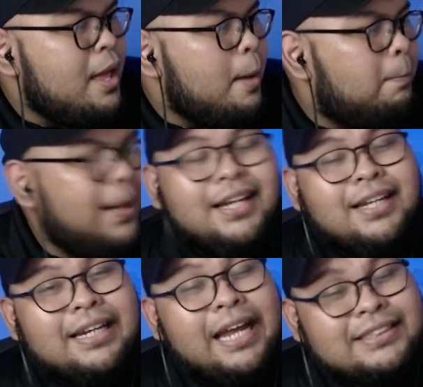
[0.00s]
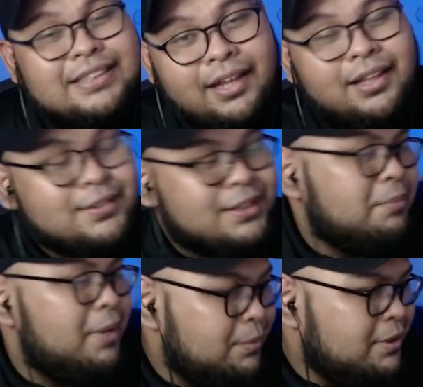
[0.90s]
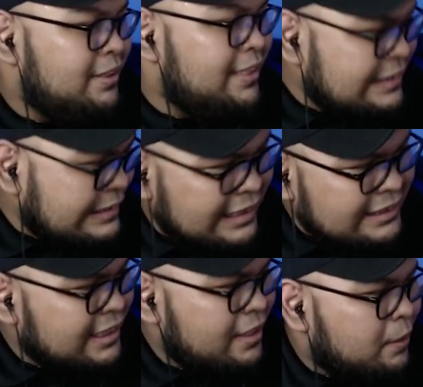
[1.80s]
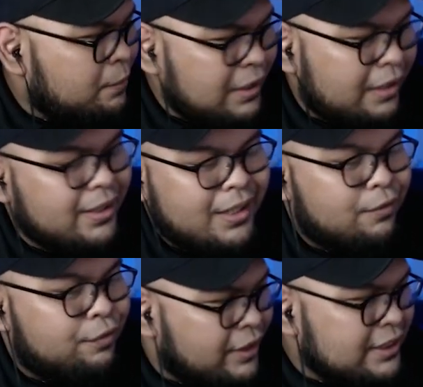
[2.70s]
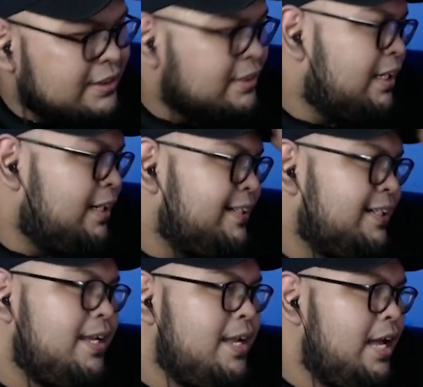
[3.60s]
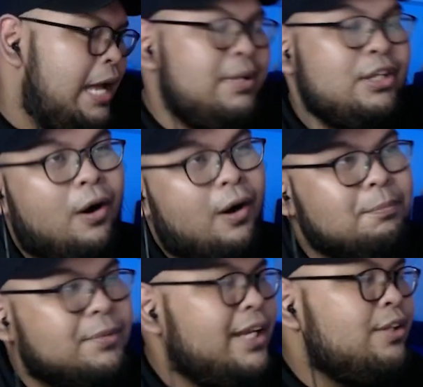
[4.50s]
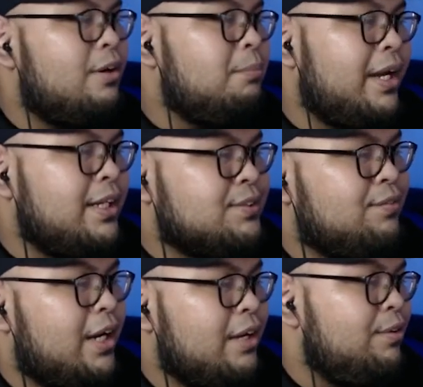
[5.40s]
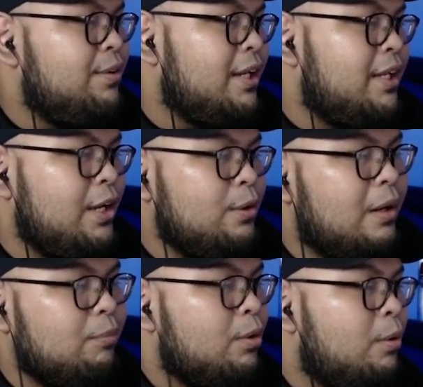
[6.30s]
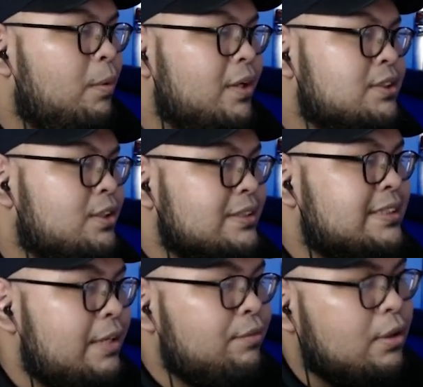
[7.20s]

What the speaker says: but it has 10,000 power. This is without a doubt a finisher card. I mean, on play Dawn -5, you can KO up to opponents cost 7 or